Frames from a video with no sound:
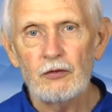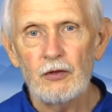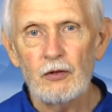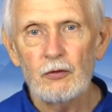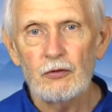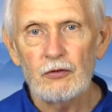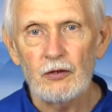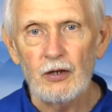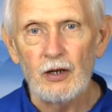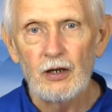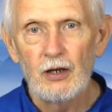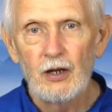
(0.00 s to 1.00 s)

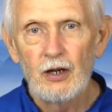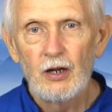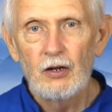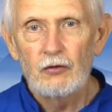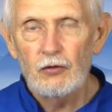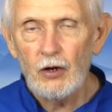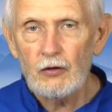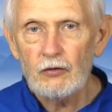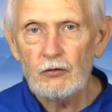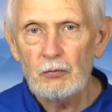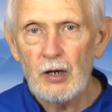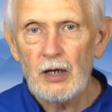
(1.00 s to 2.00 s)
solution.
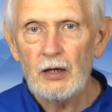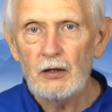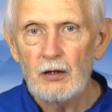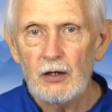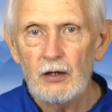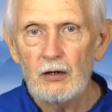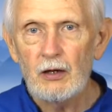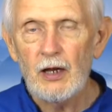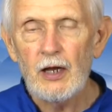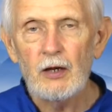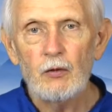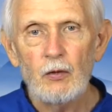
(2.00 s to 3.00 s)
Just make little
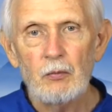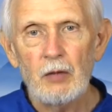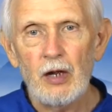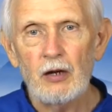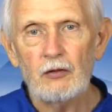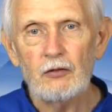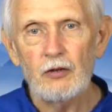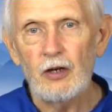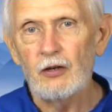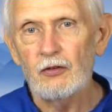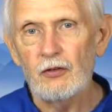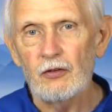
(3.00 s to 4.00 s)
incremental
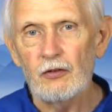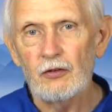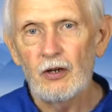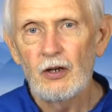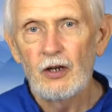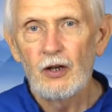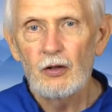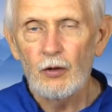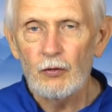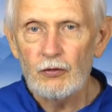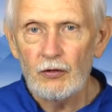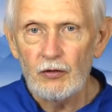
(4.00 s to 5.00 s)
changes.
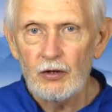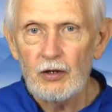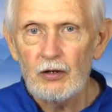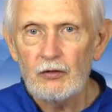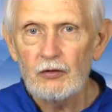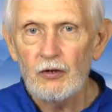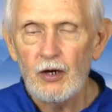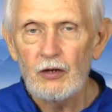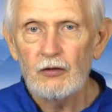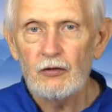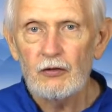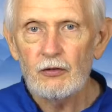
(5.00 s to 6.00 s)
Those little
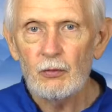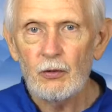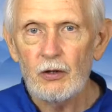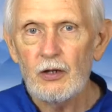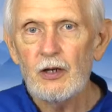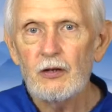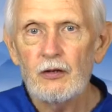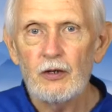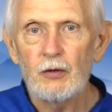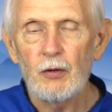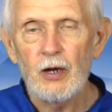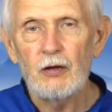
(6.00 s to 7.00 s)
changes will lead to
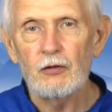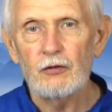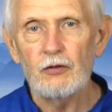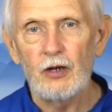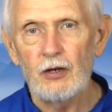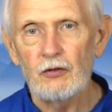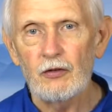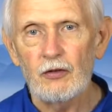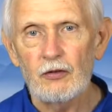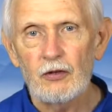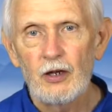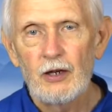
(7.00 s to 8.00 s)
greater
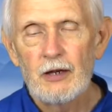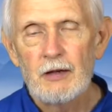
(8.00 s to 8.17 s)
changes.